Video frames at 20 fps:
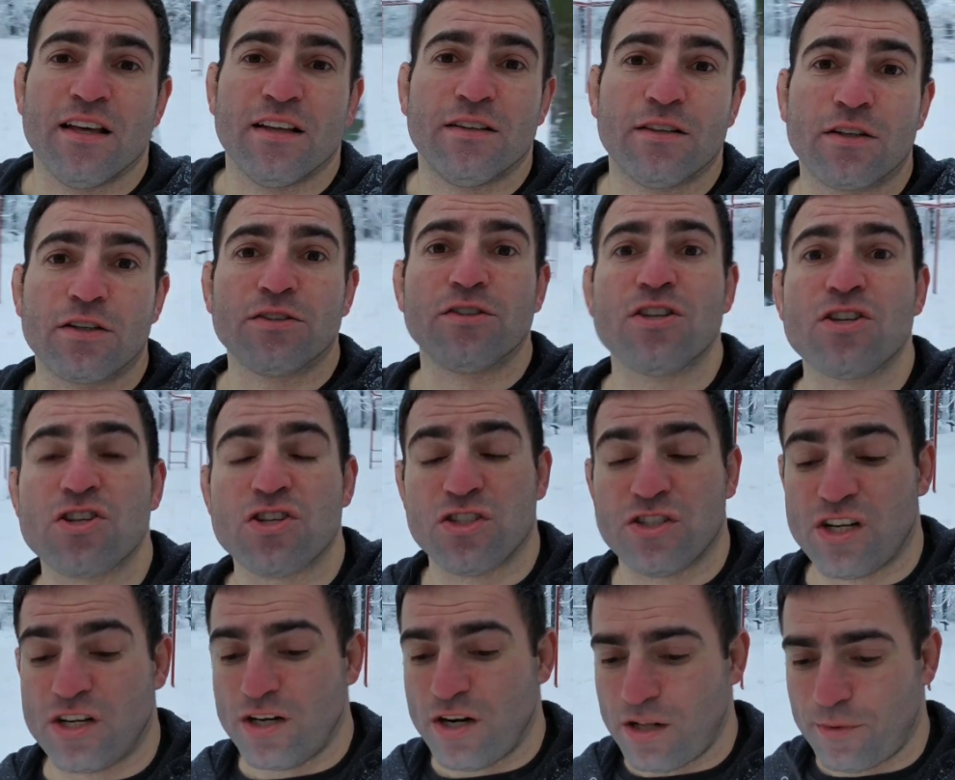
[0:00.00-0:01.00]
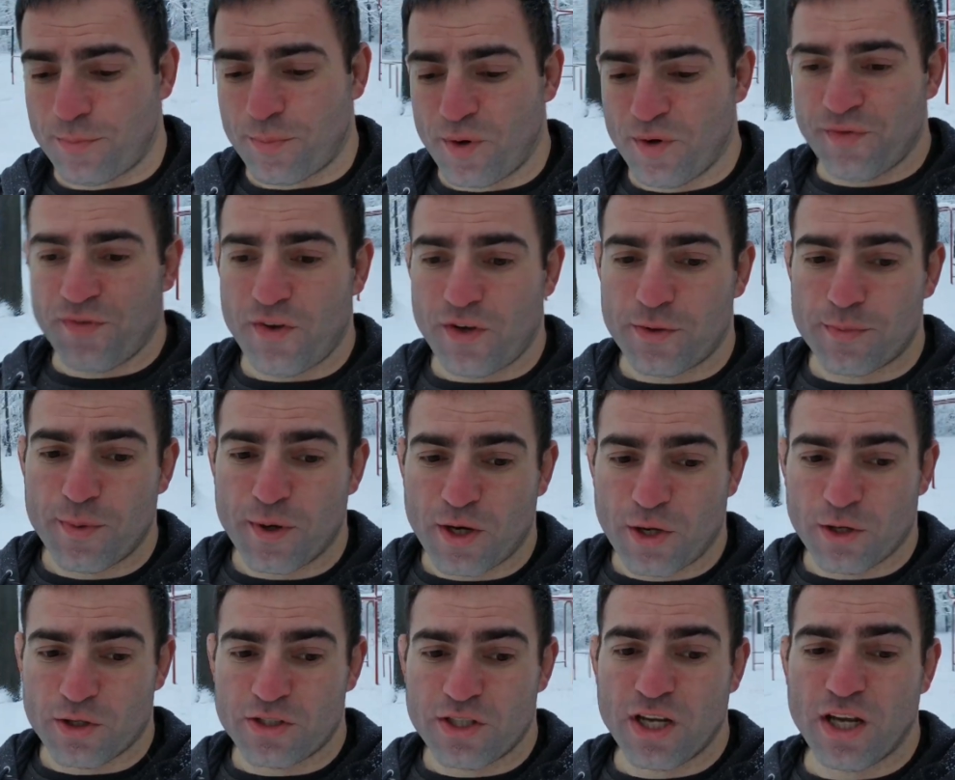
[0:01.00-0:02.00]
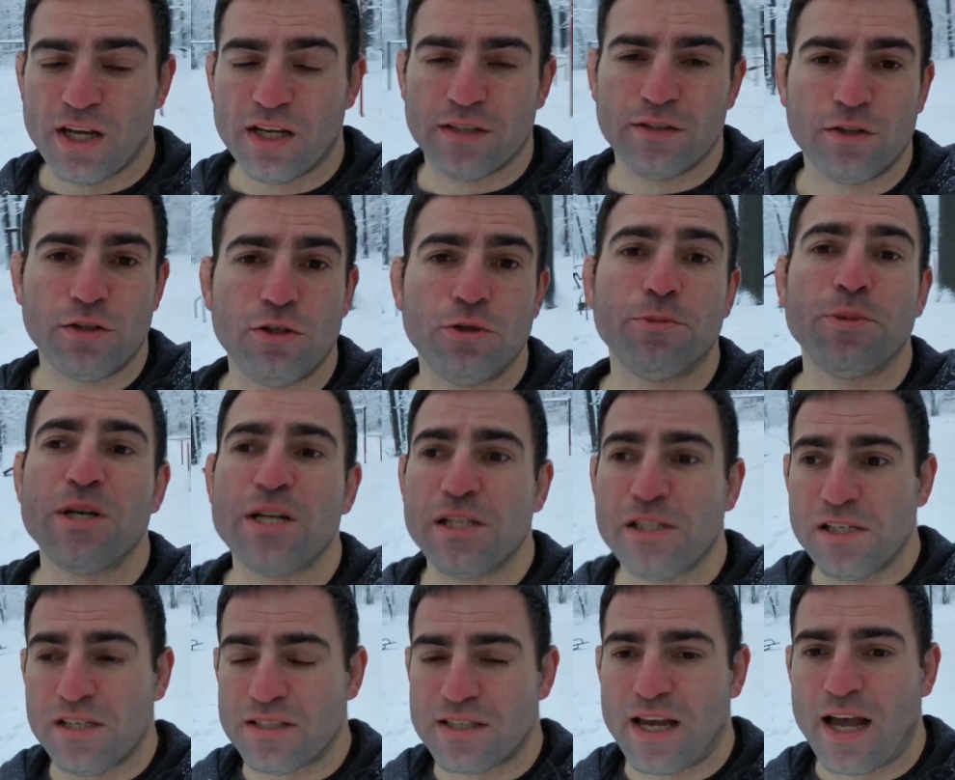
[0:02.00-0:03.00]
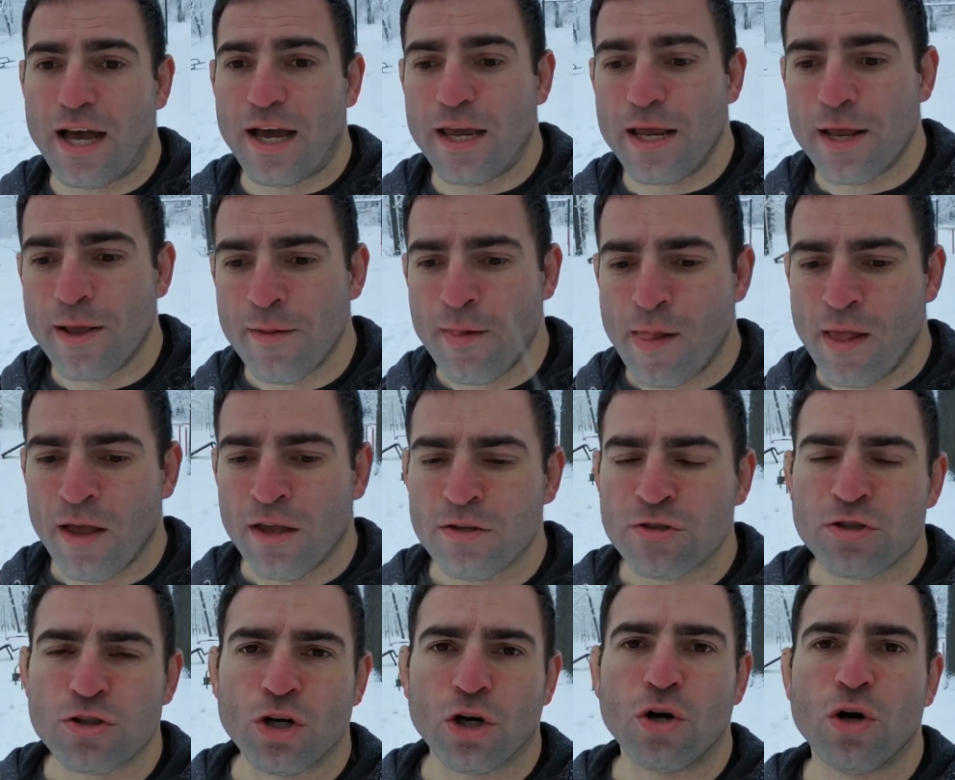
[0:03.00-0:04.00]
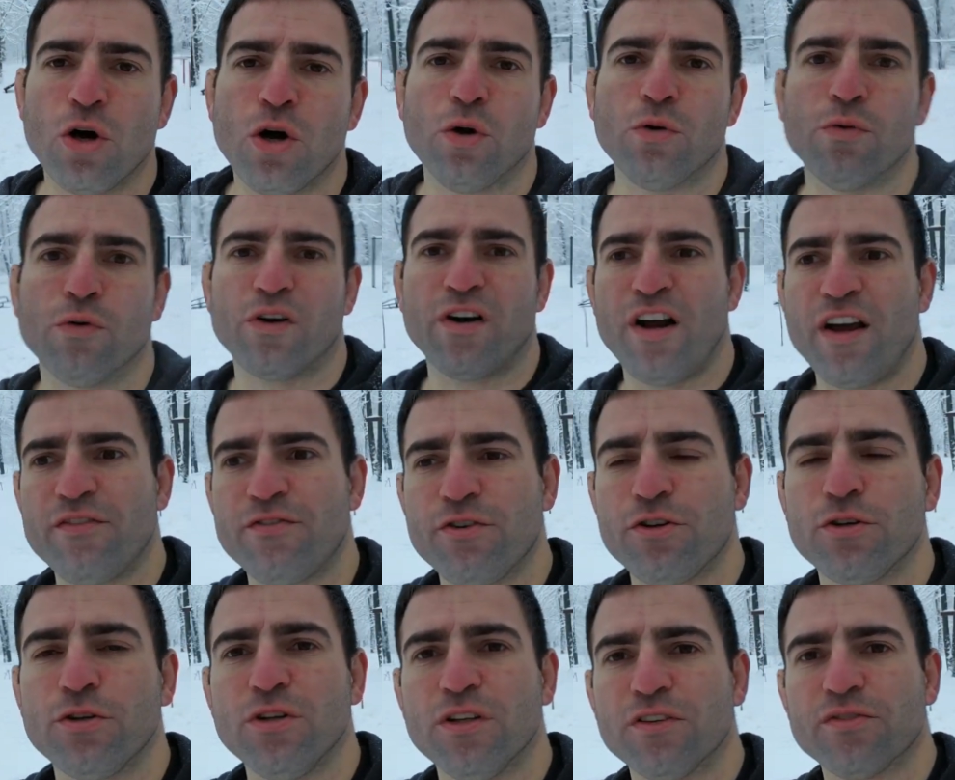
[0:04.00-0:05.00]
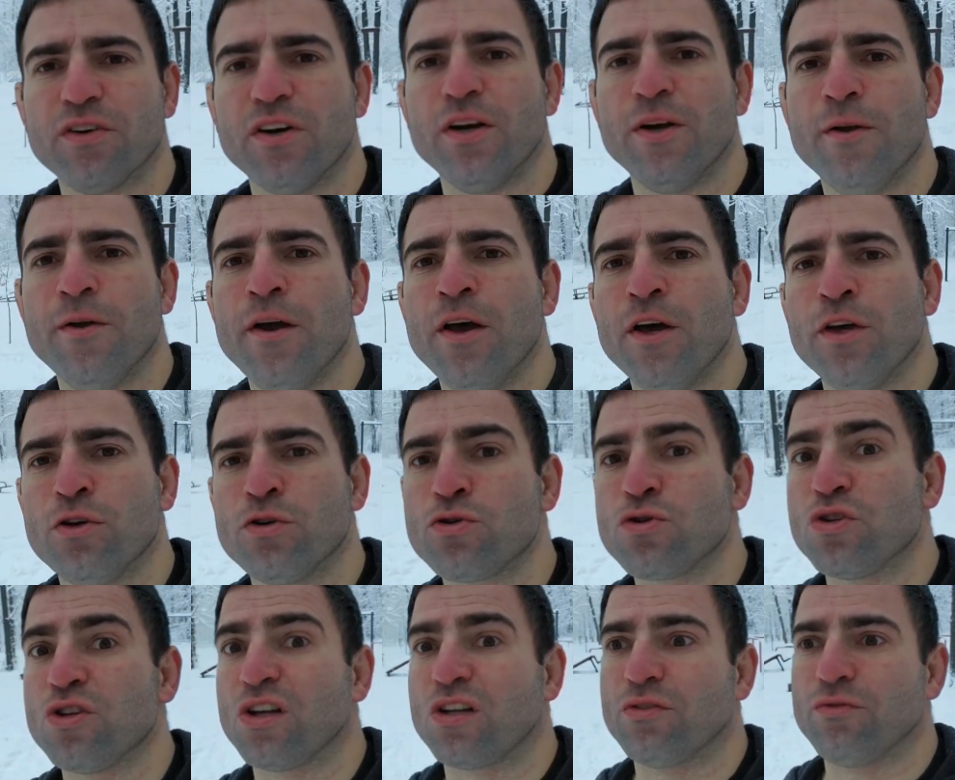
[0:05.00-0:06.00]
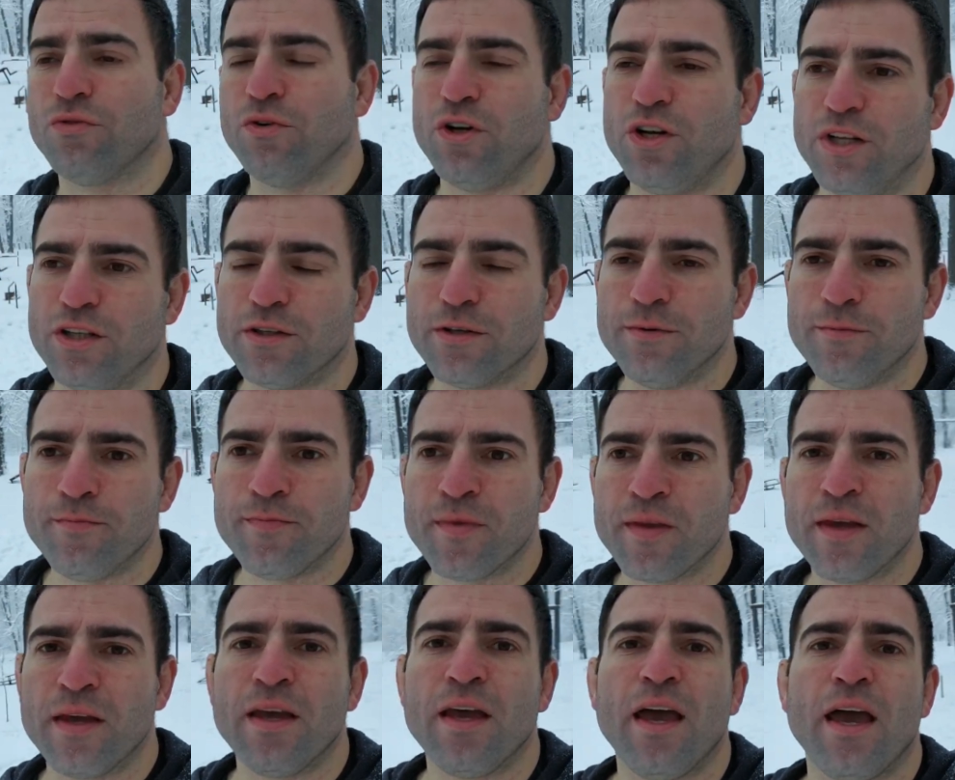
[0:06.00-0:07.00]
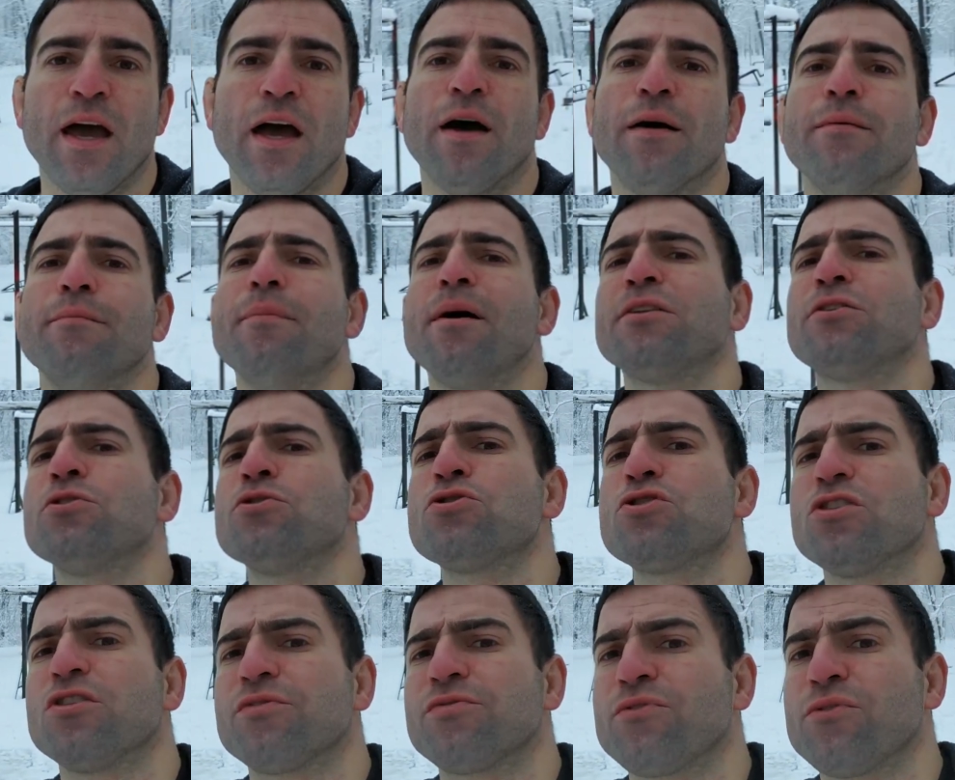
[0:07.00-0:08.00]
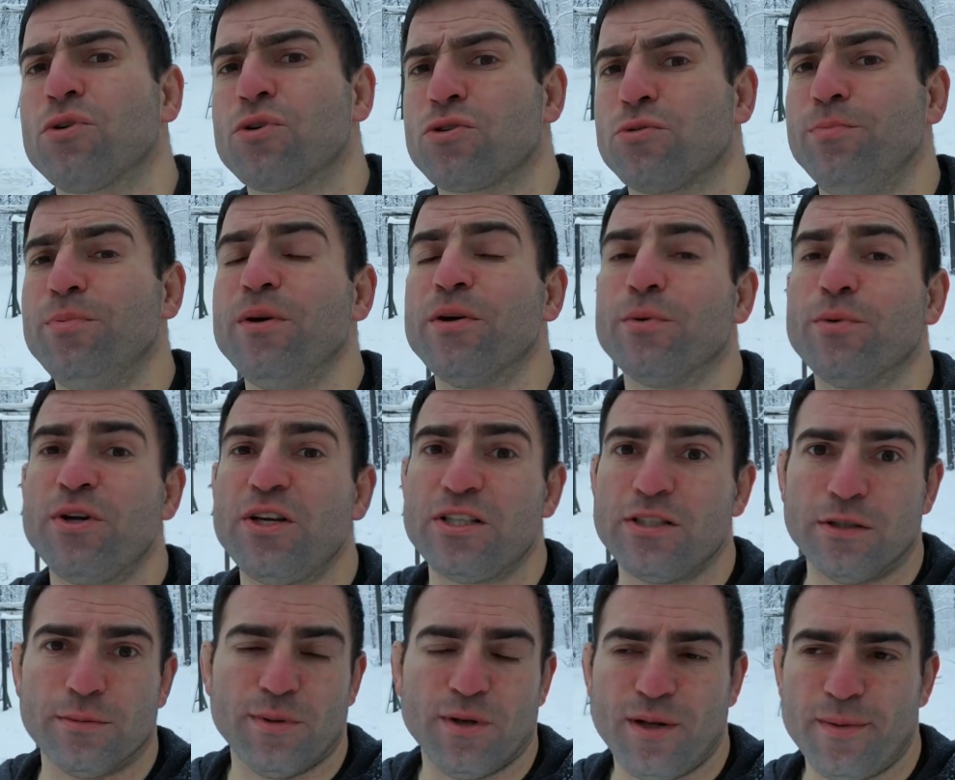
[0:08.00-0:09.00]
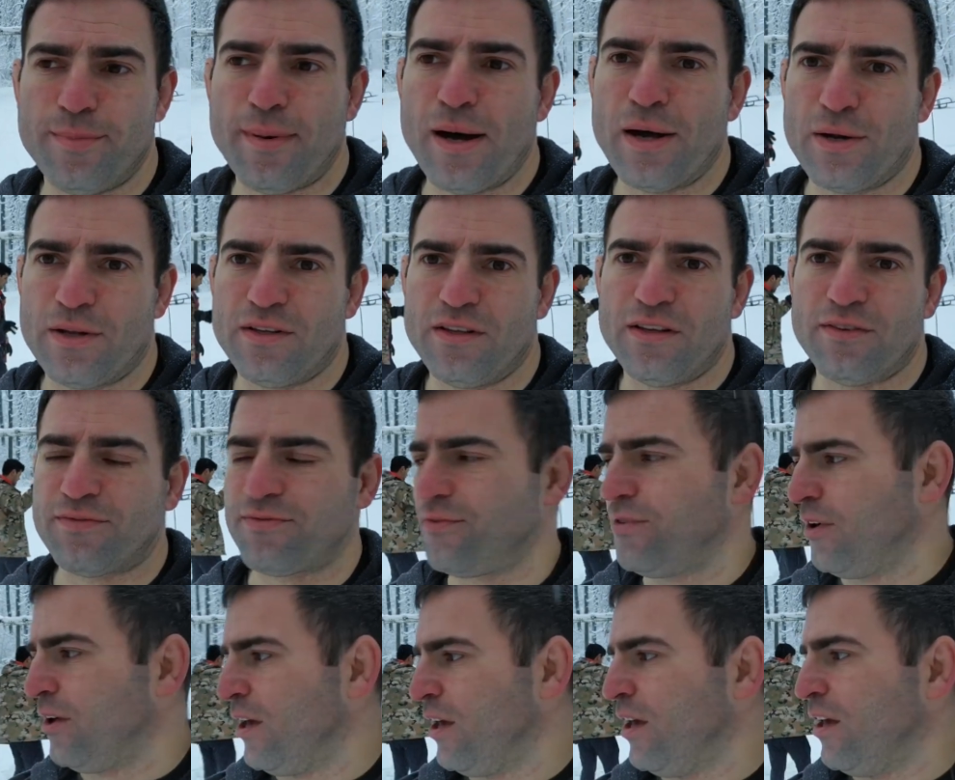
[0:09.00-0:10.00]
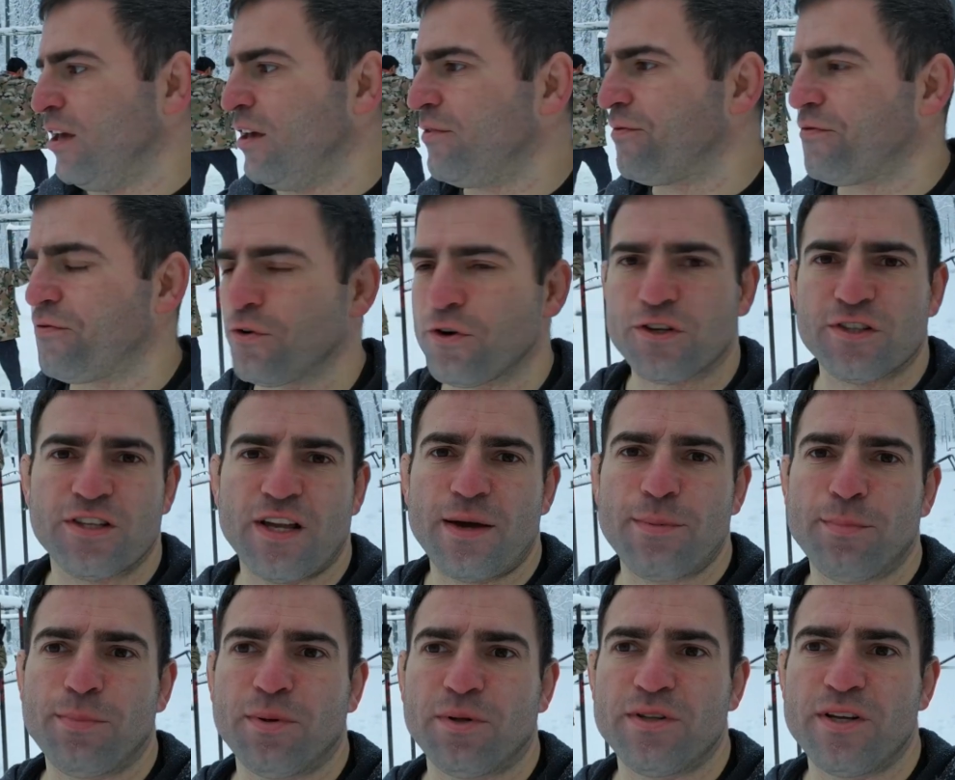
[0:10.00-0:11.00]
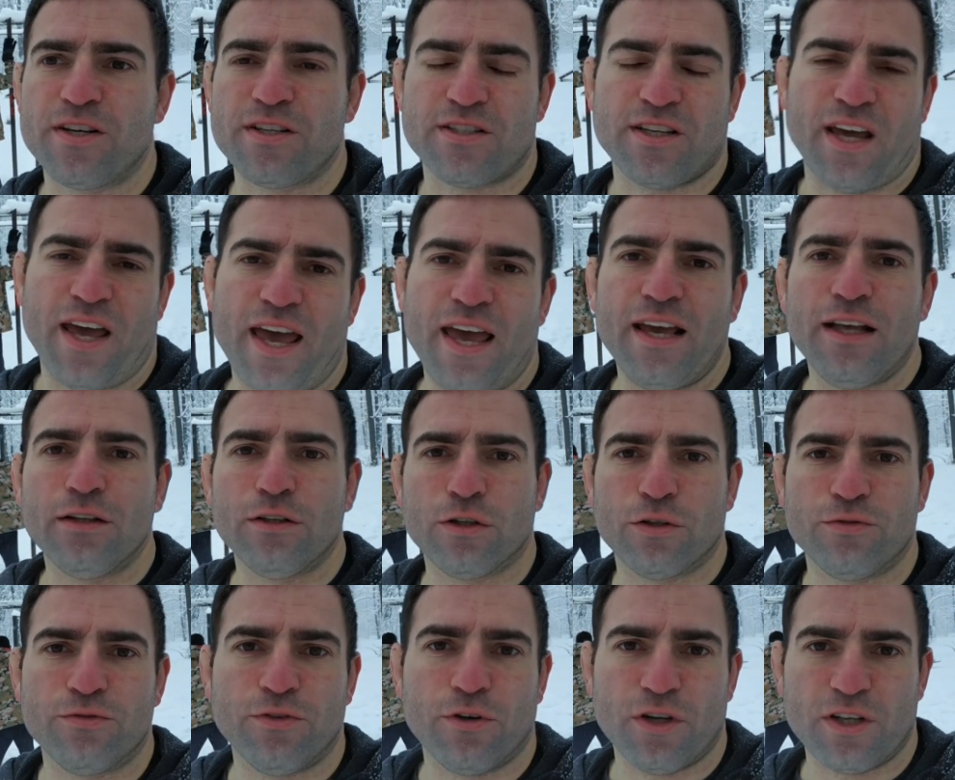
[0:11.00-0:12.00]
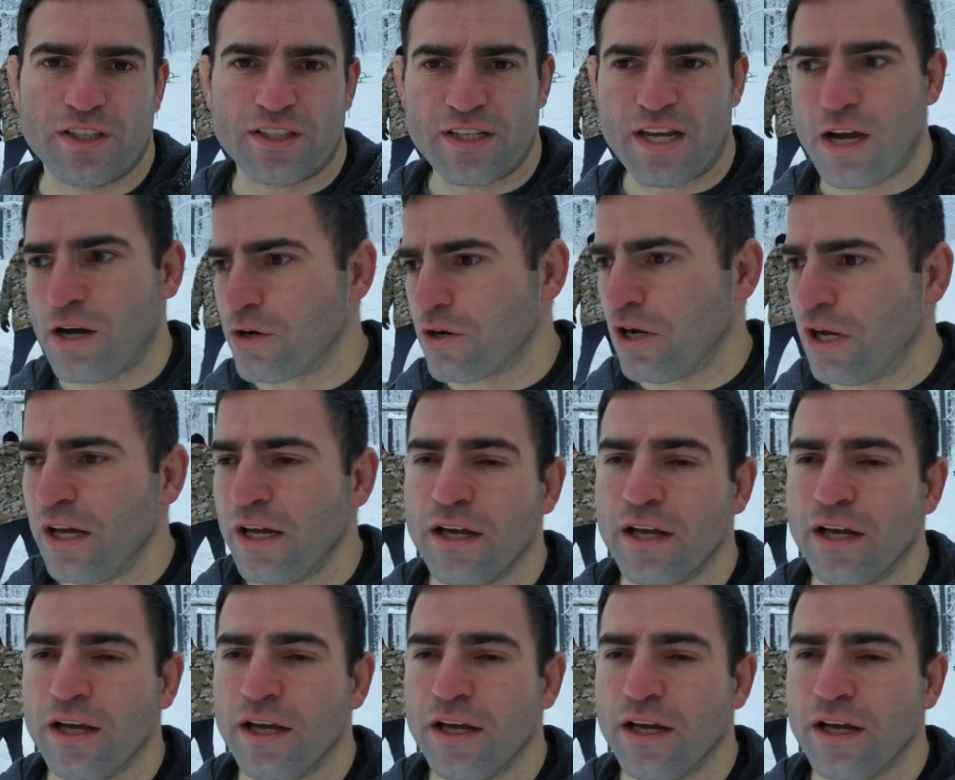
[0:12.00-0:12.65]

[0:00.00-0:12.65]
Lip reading: the conditions are not perfect because the humidity is high. So wherever you live, you should not avoid it. But you should, of course, be reasonable about it. If for example, there is a halo falling down,